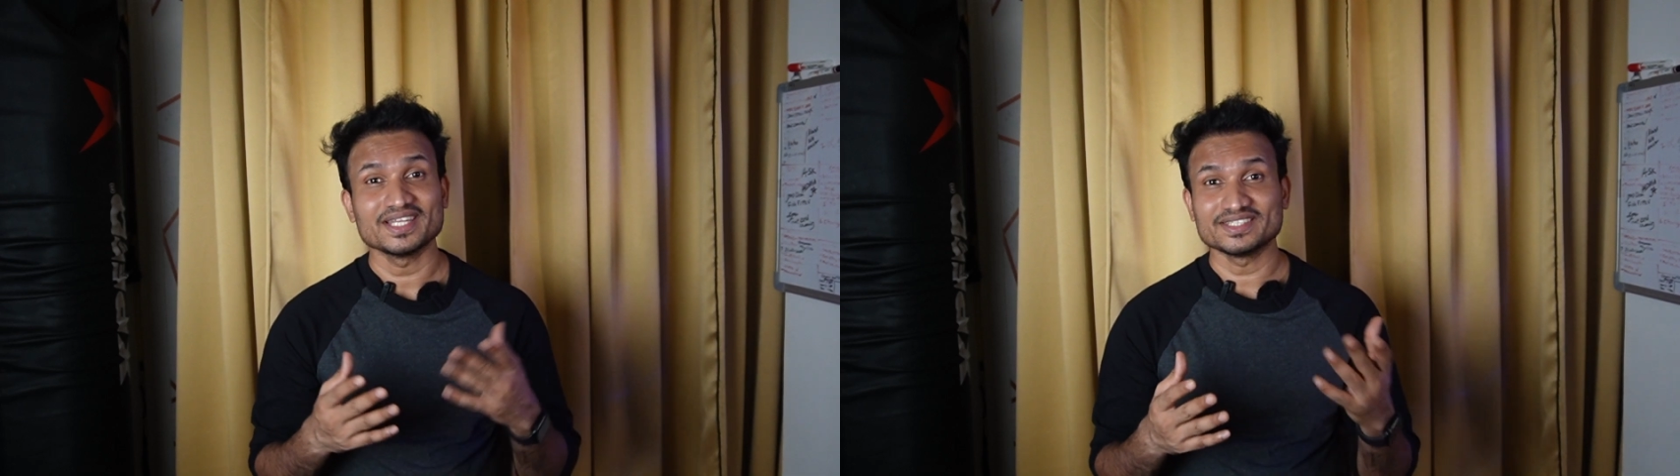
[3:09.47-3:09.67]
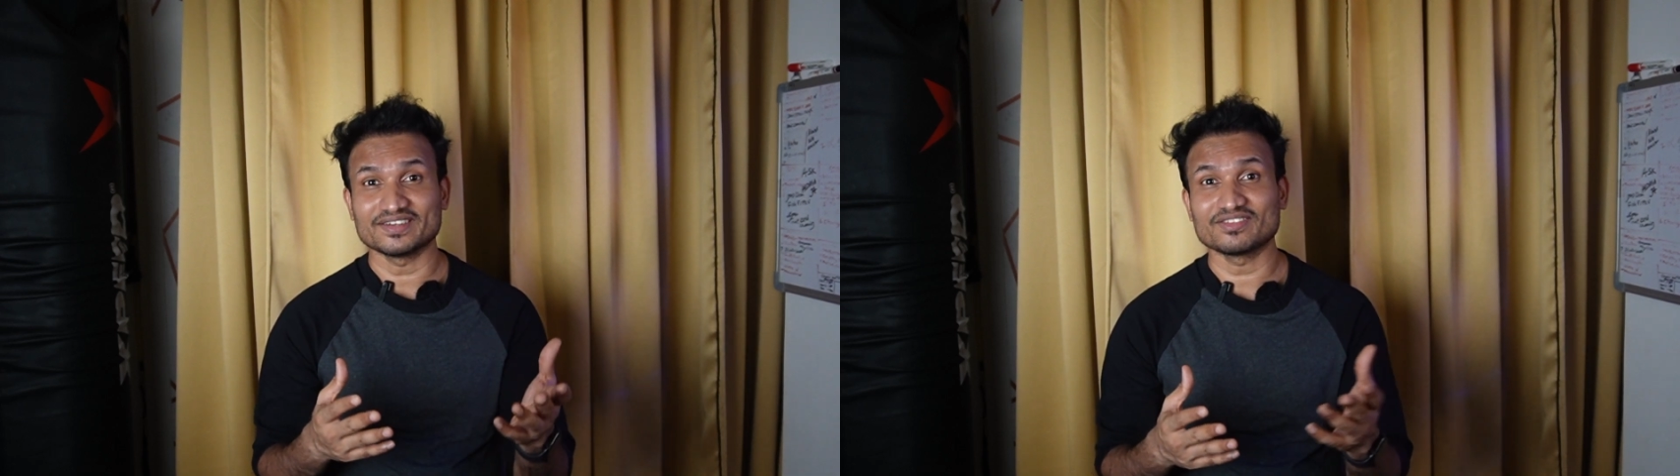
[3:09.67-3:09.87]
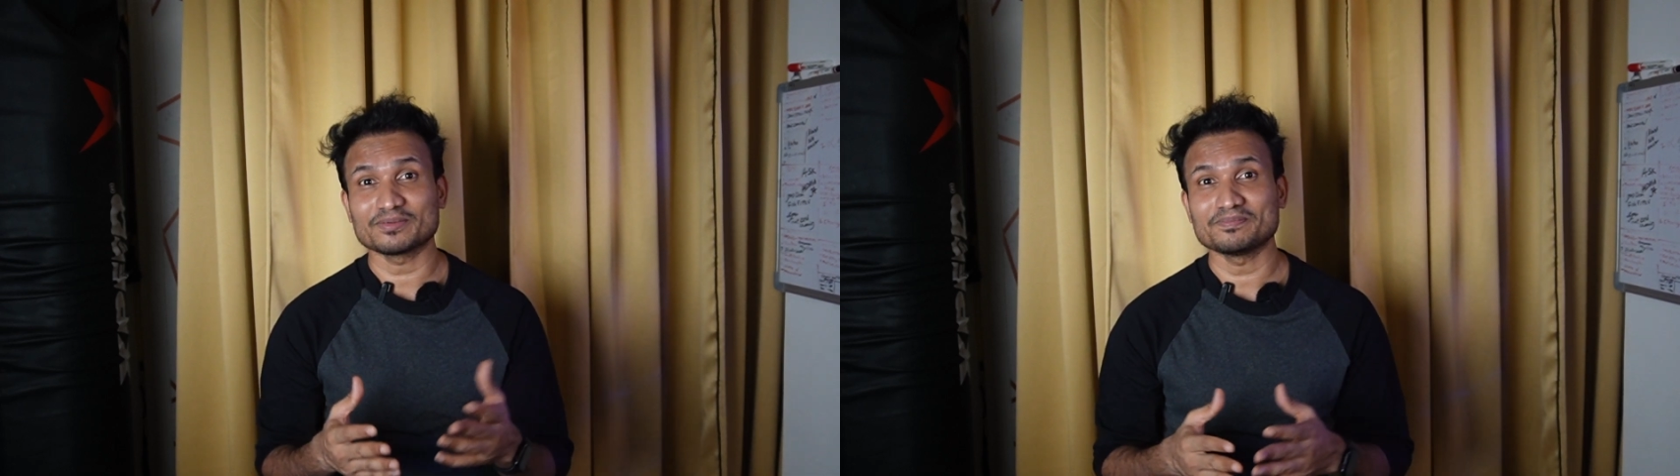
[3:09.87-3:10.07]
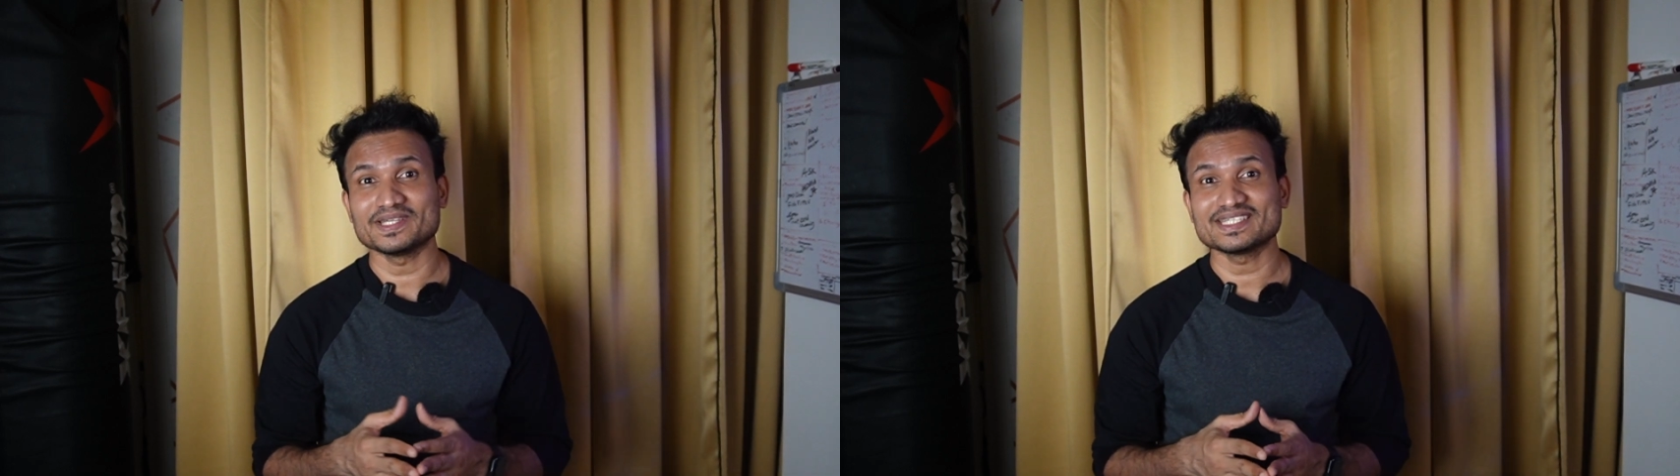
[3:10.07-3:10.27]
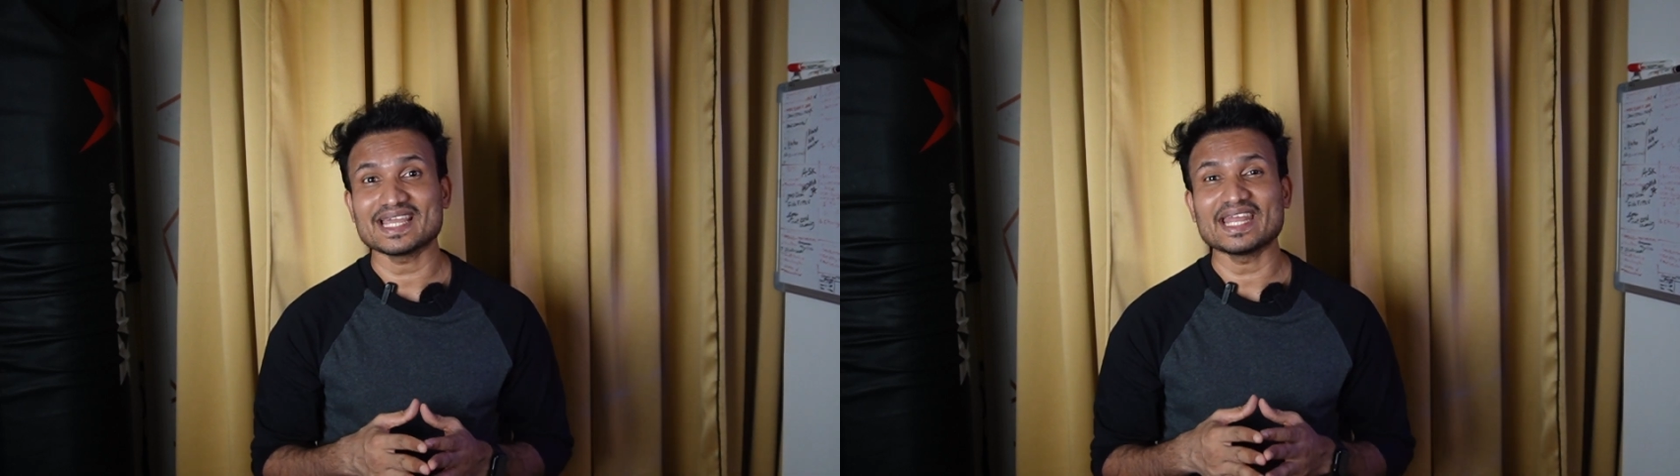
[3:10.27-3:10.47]

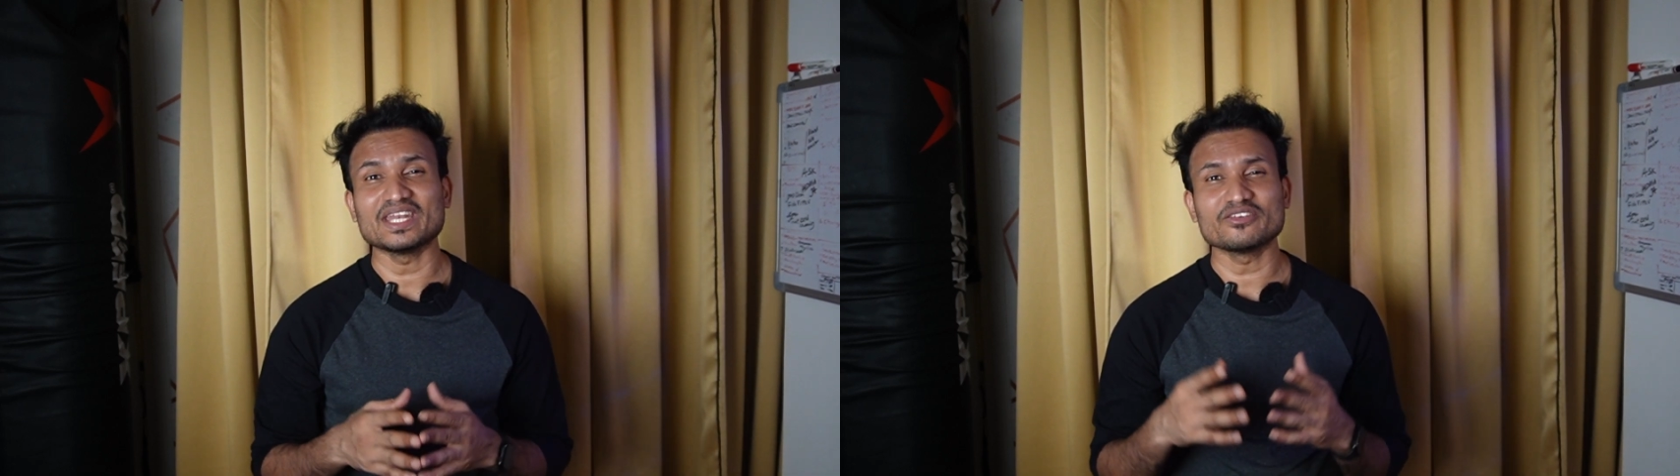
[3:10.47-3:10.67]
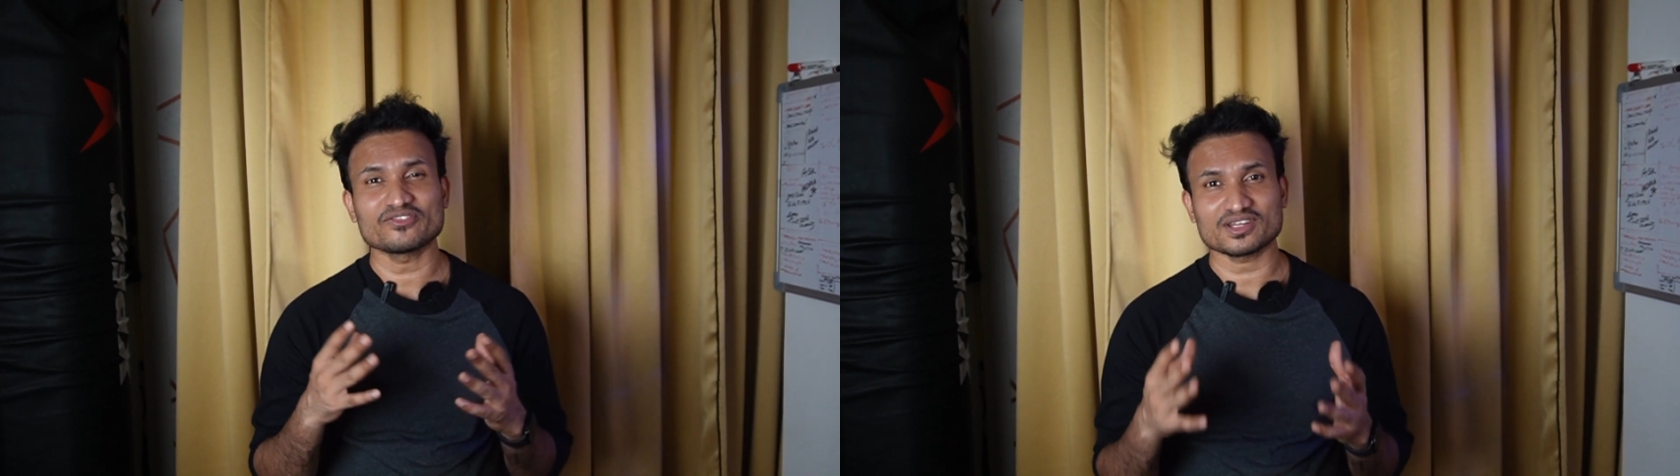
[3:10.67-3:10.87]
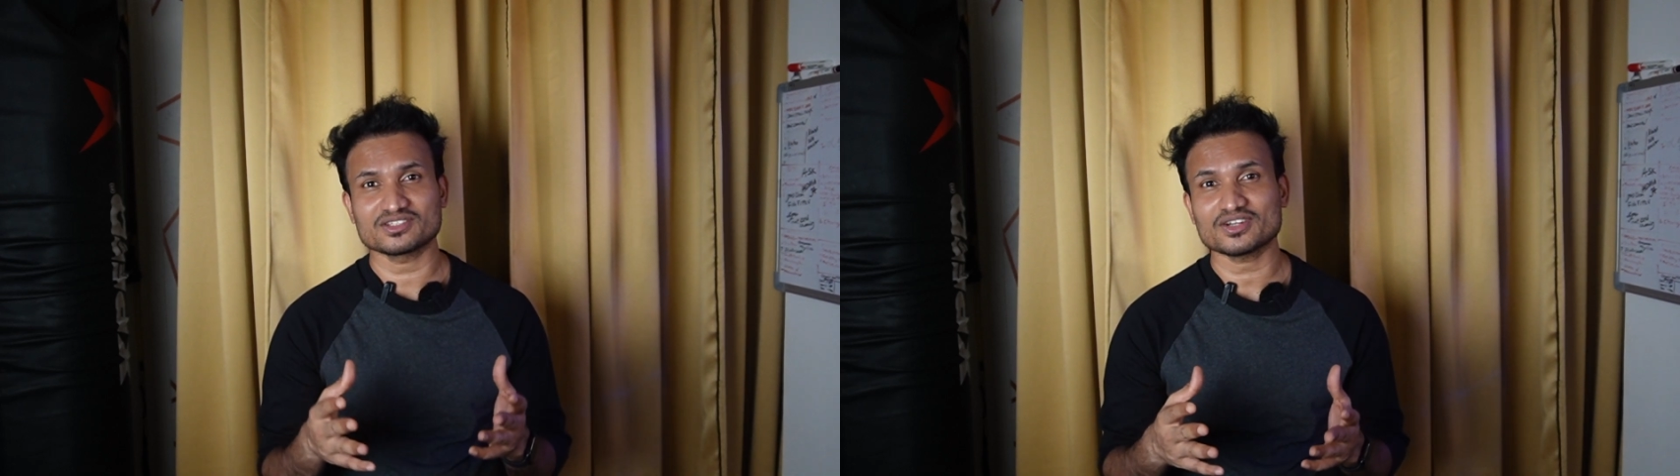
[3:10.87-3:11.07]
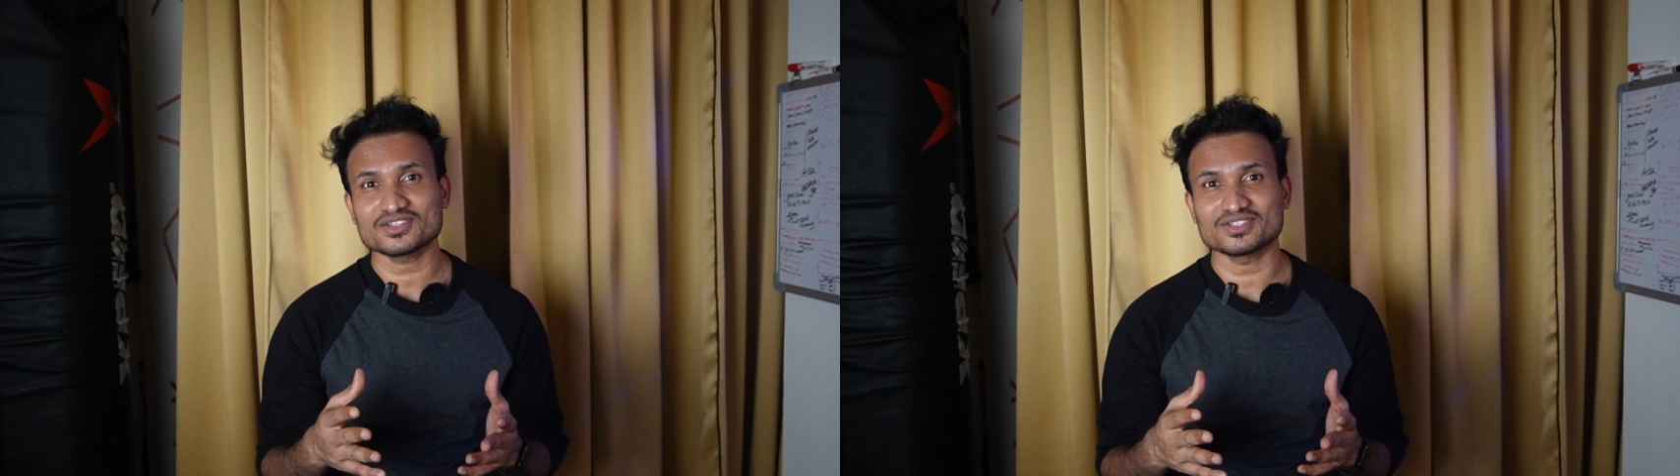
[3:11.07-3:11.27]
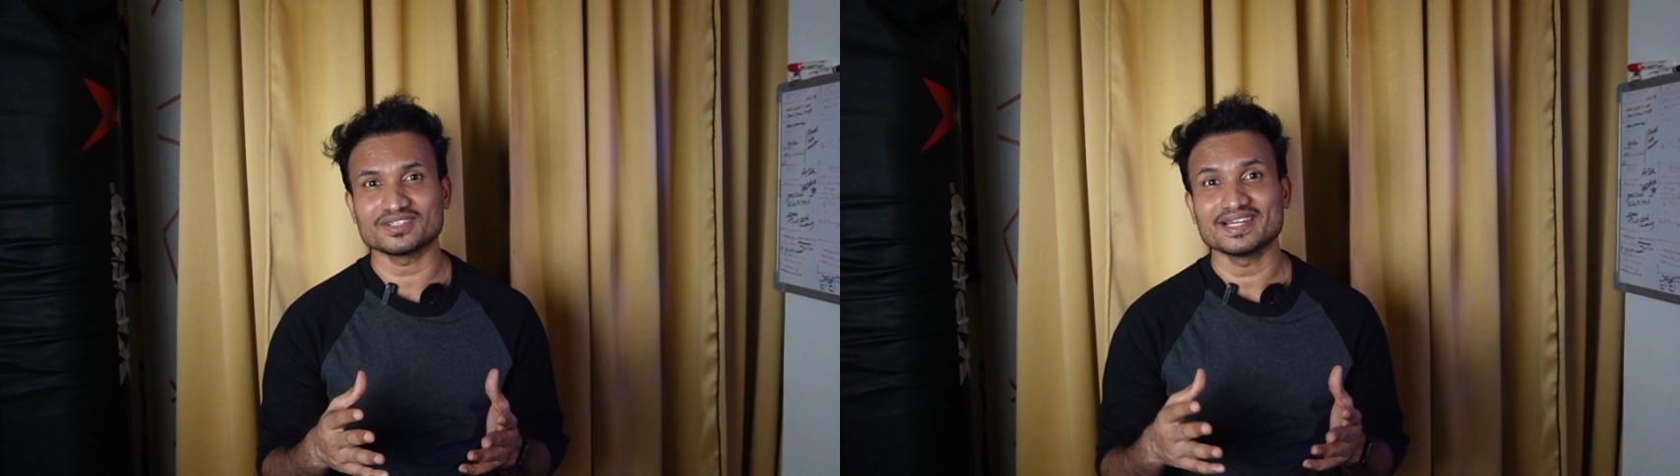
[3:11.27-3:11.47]
development, and
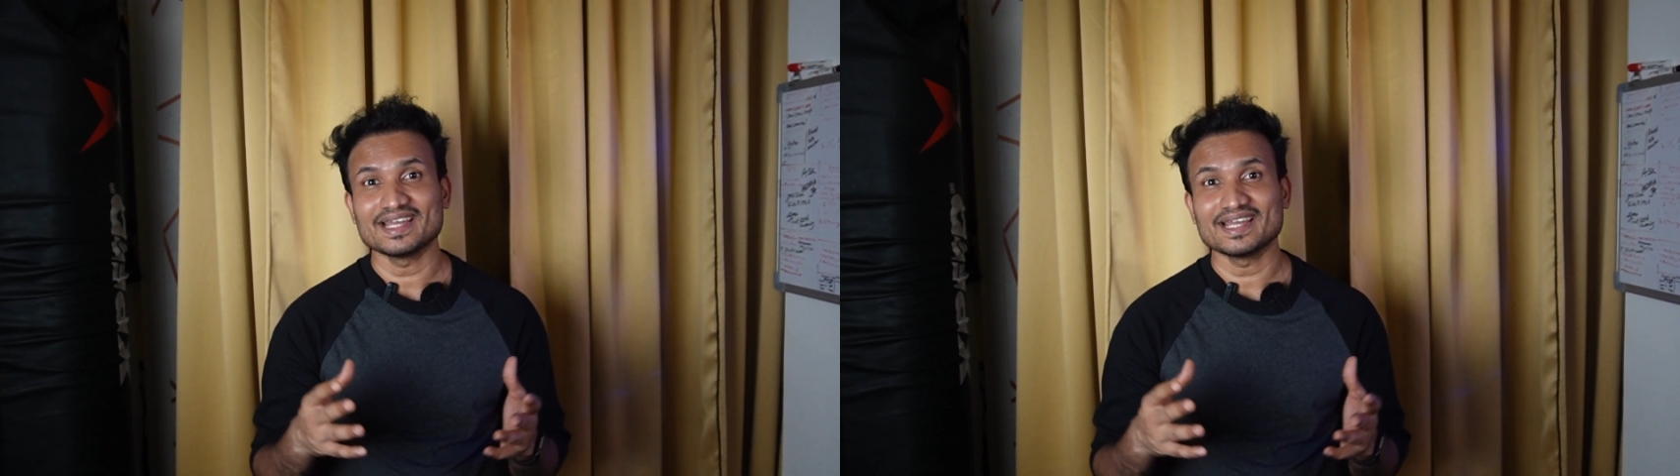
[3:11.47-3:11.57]
infrastructure.